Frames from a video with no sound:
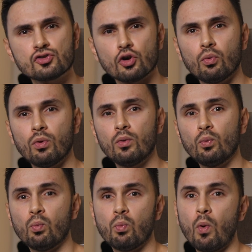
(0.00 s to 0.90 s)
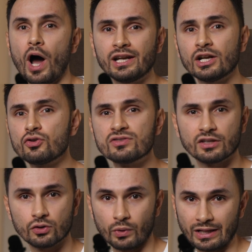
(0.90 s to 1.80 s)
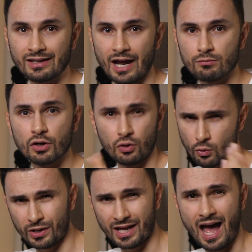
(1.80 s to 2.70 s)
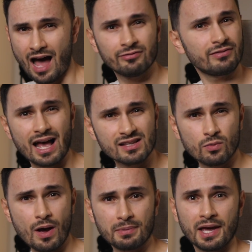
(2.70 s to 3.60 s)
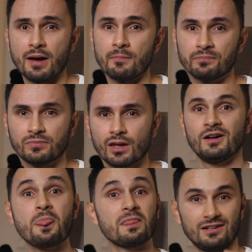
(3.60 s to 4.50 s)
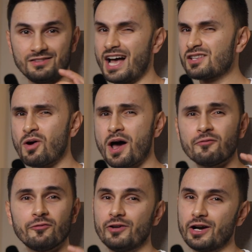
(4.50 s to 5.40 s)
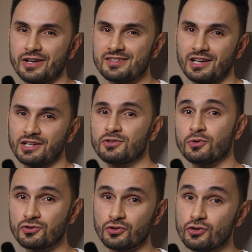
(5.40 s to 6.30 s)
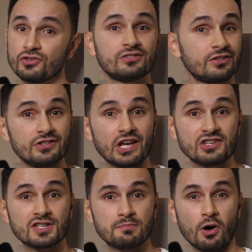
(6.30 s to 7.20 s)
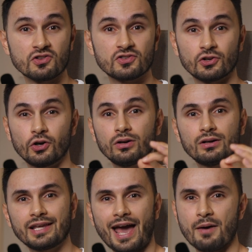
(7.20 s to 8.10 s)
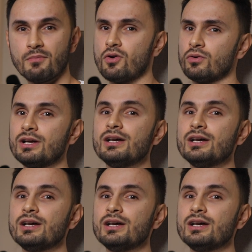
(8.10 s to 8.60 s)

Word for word: So why not use that great camera you already have as a webcam? That's why I'm very excited to introduce today's sponsor, Camo,